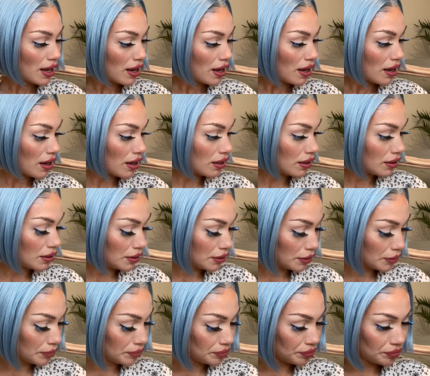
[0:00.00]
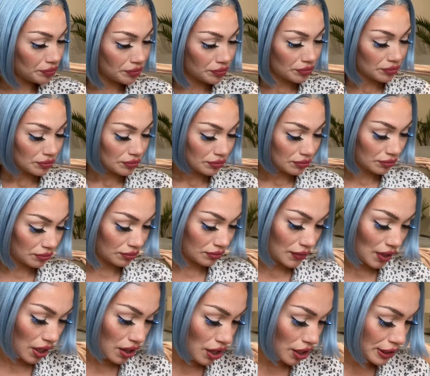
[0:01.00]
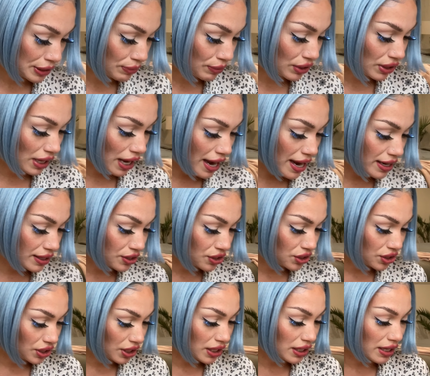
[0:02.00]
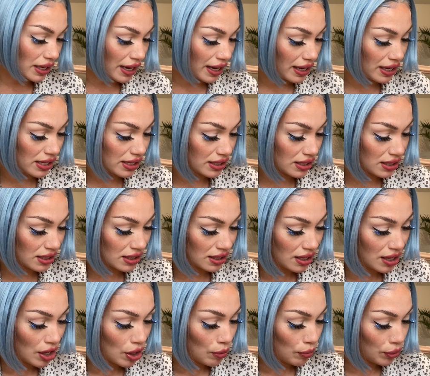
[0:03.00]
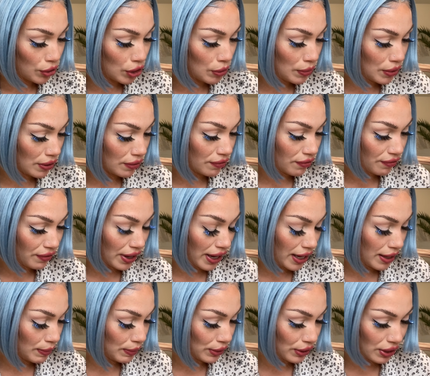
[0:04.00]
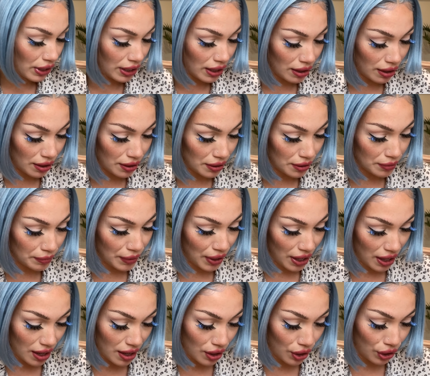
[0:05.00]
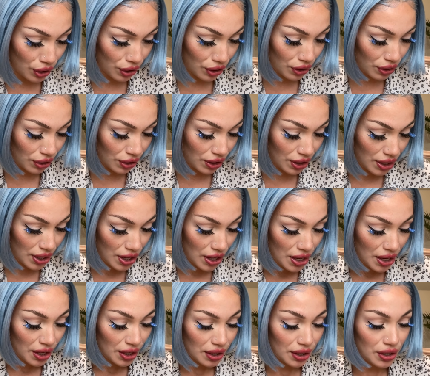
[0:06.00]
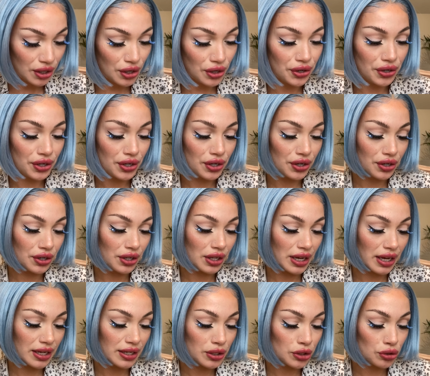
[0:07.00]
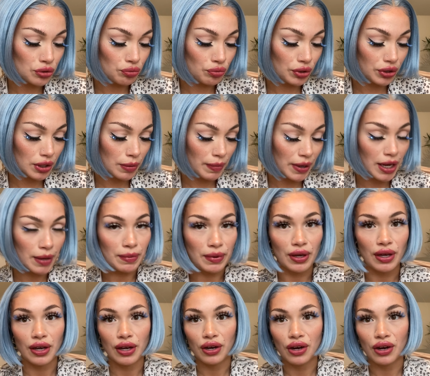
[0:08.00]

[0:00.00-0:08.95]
It comes with HD lace, premium fiber hair, ear to ear lace with the baby hair.